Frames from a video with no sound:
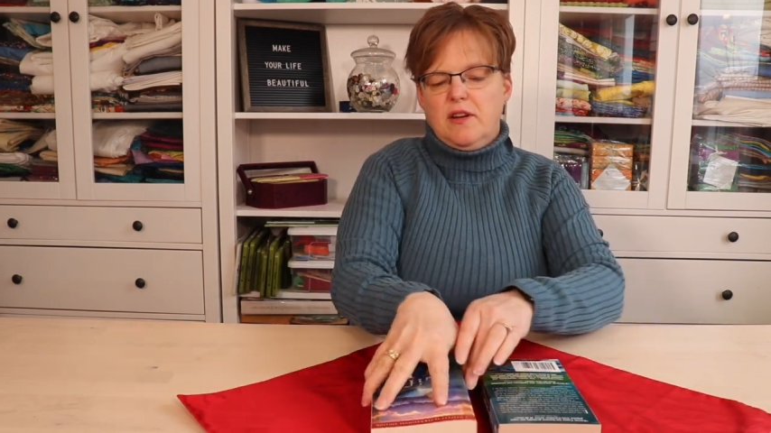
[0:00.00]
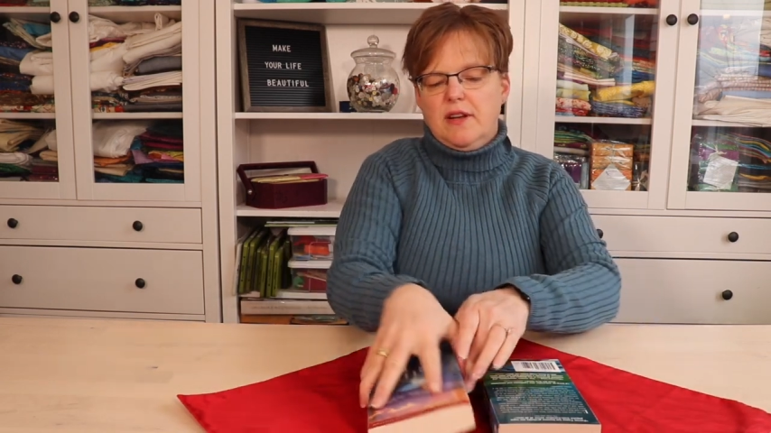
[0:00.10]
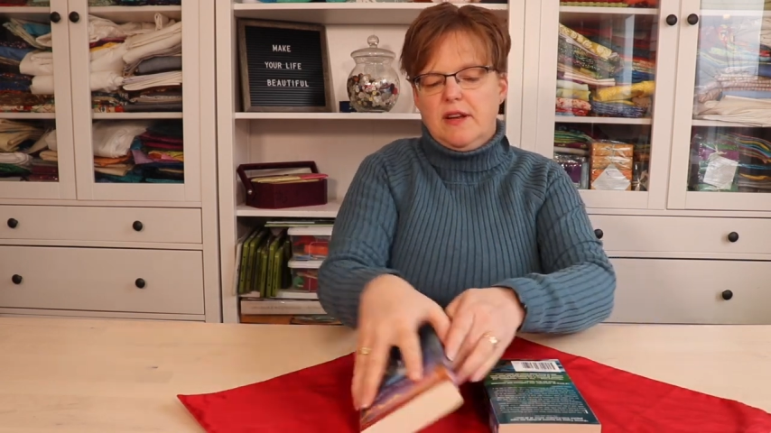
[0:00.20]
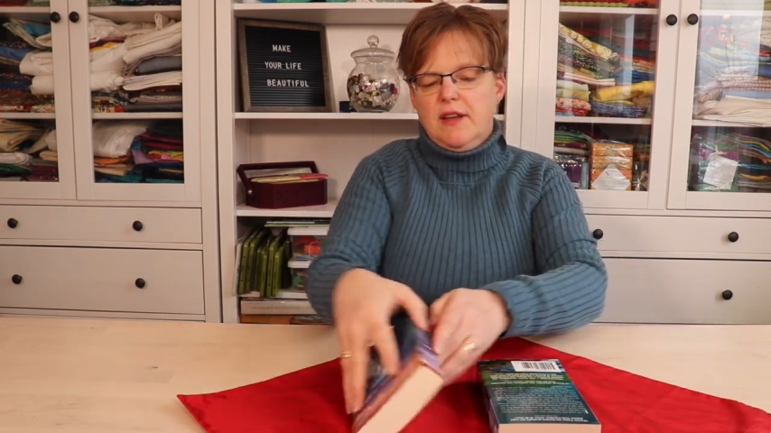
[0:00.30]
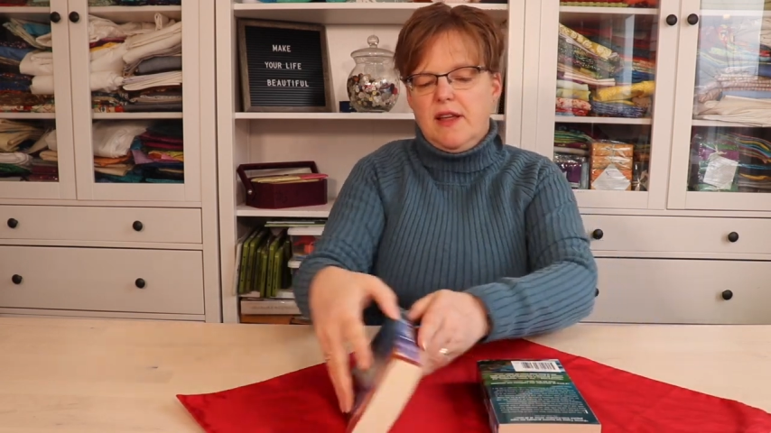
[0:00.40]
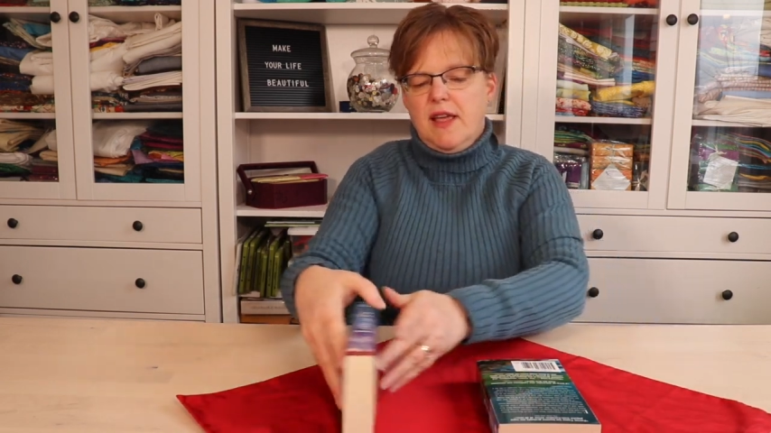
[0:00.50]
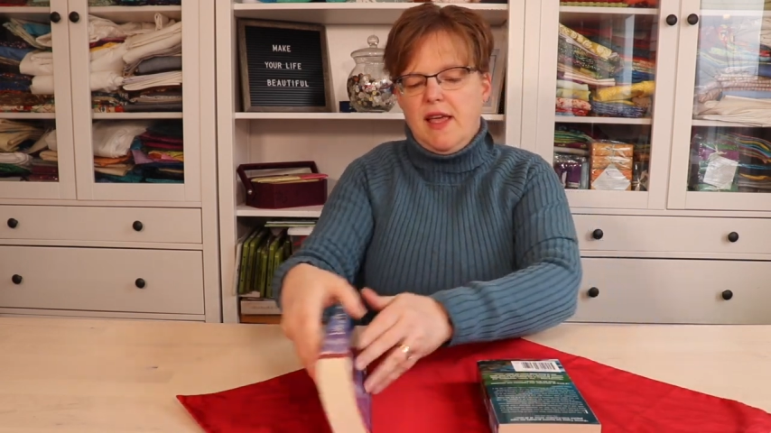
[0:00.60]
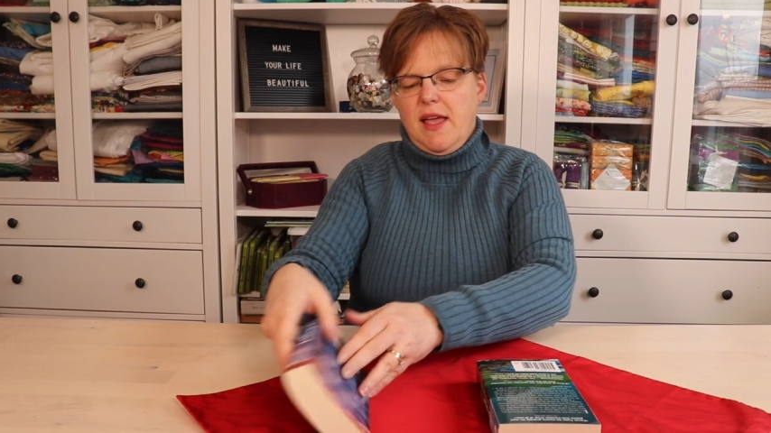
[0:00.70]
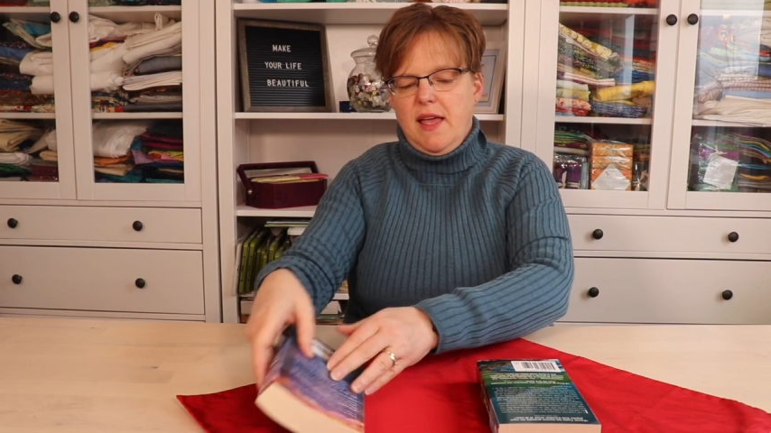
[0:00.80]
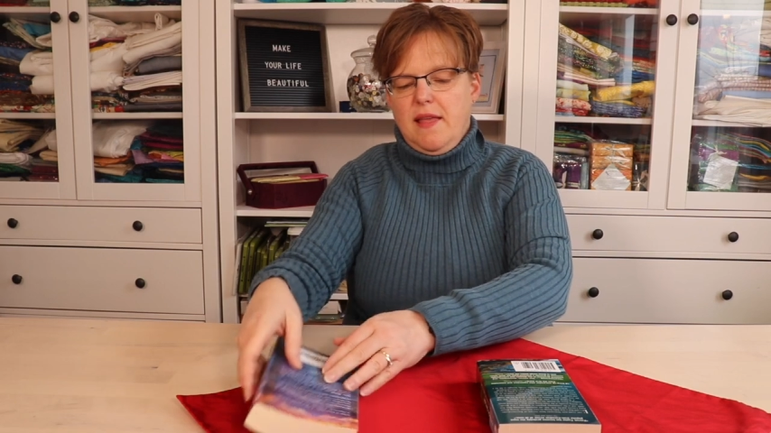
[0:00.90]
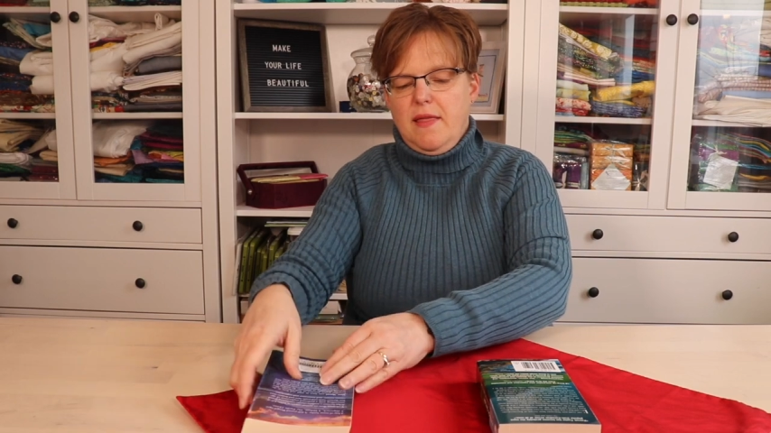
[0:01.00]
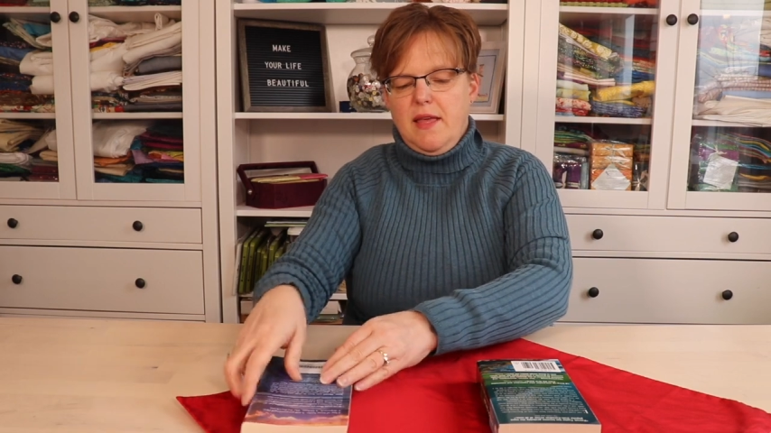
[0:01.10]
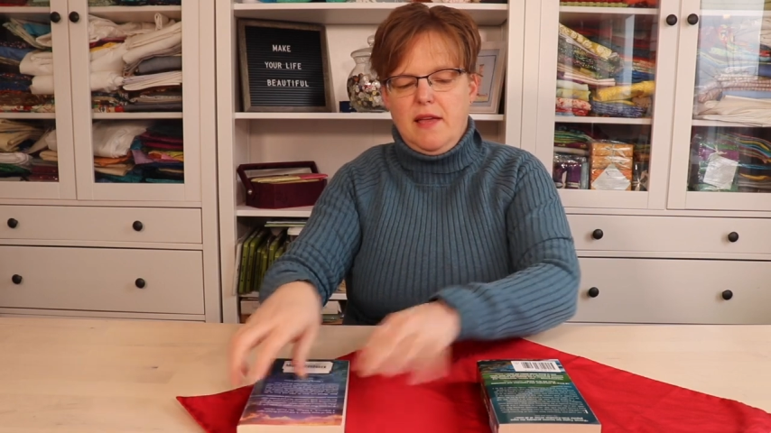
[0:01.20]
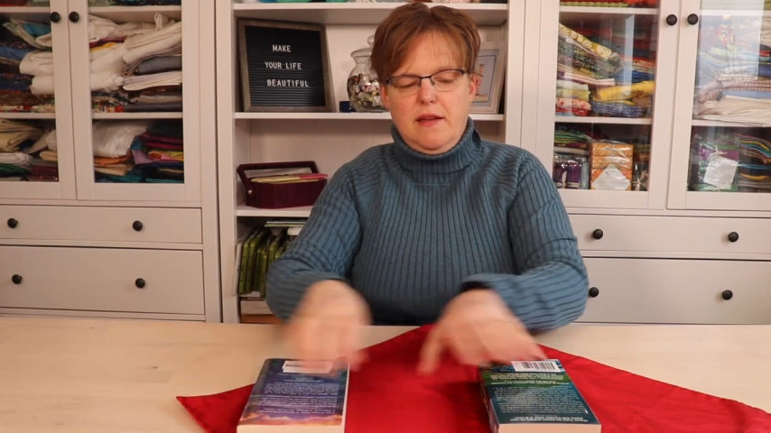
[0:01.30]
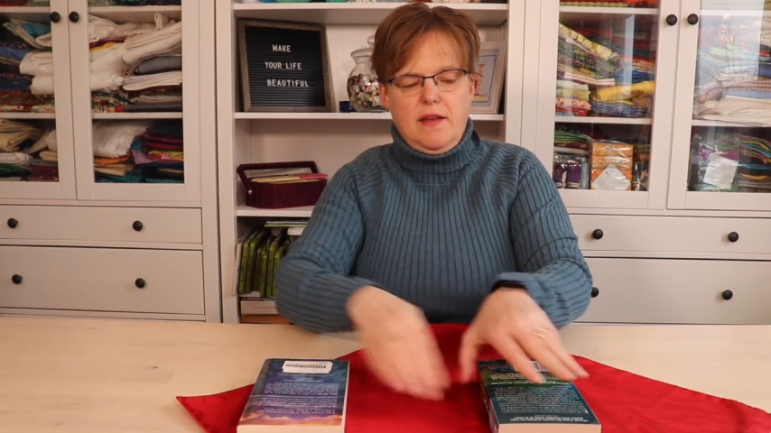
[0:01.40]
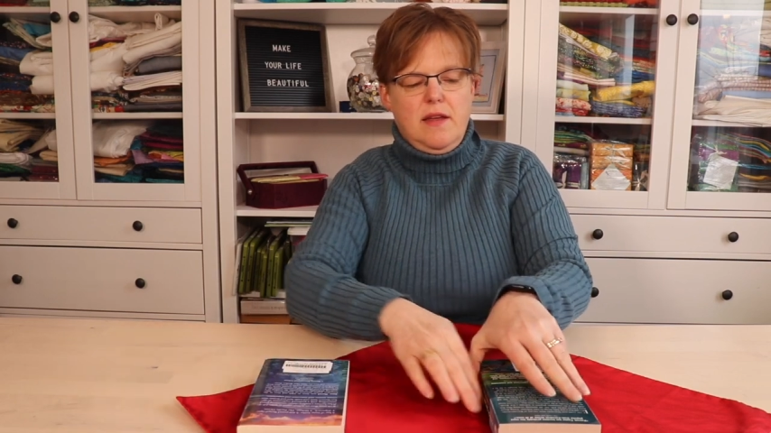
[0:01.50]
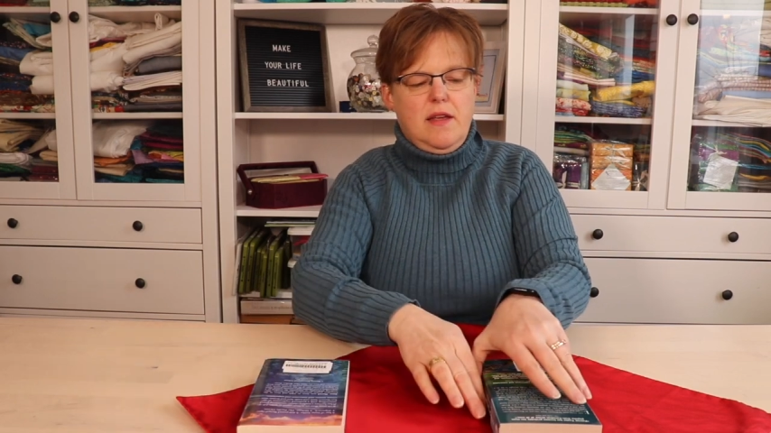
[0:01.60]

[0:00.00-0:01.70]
line, and then